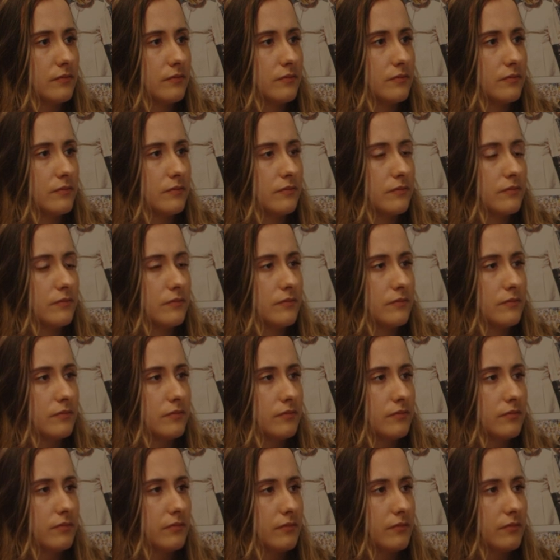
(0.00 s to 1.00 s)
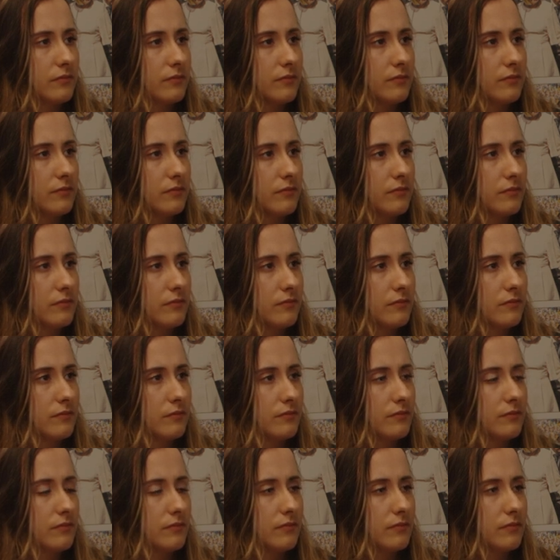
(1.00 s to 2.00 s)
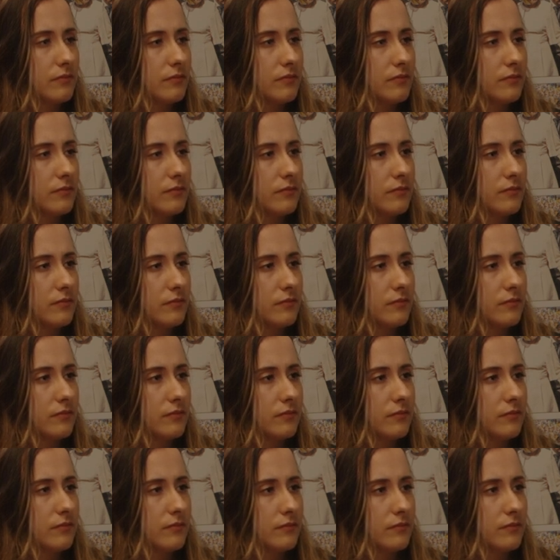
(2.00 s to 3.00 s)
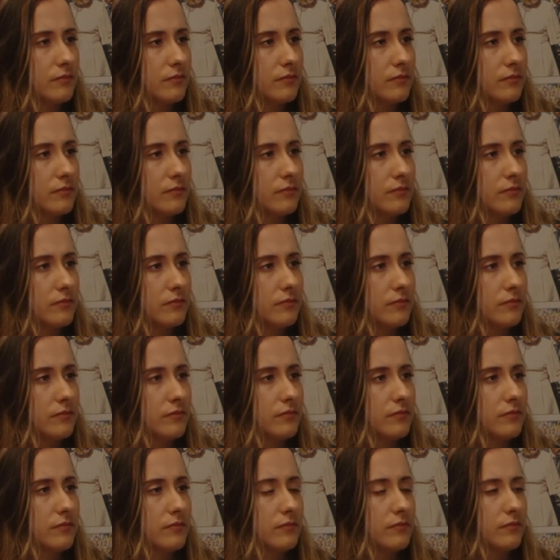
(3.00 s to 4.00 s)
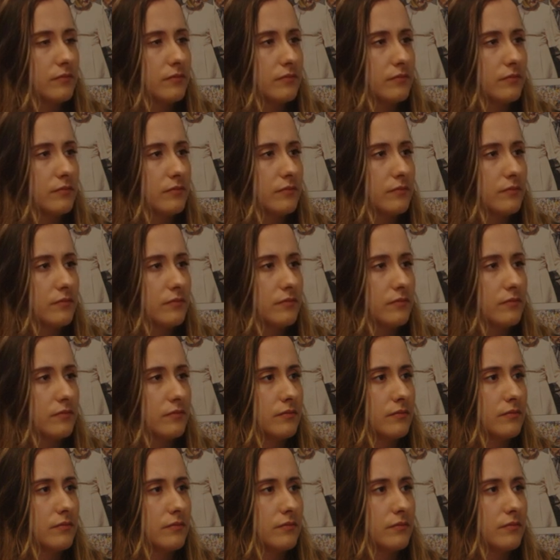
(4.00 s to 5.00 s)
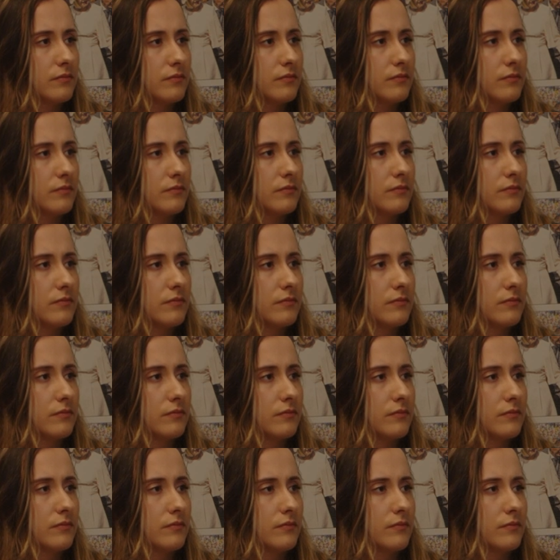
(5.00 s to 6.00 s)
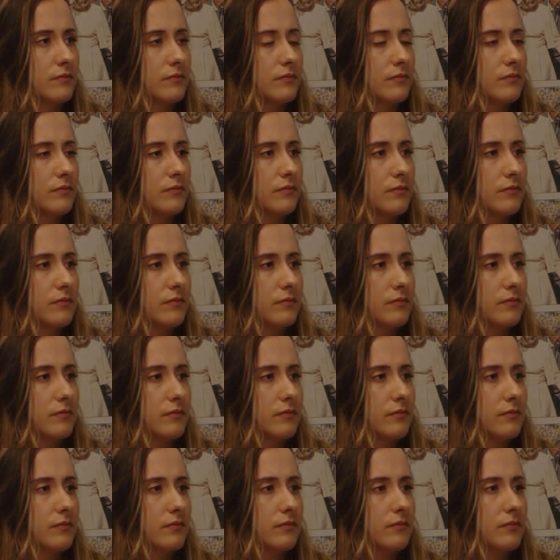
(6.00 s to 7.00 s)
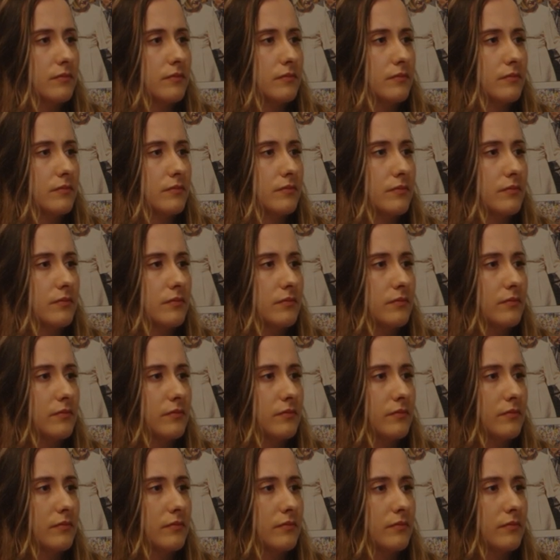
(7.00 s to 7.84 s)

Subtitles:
This person isn't speaking.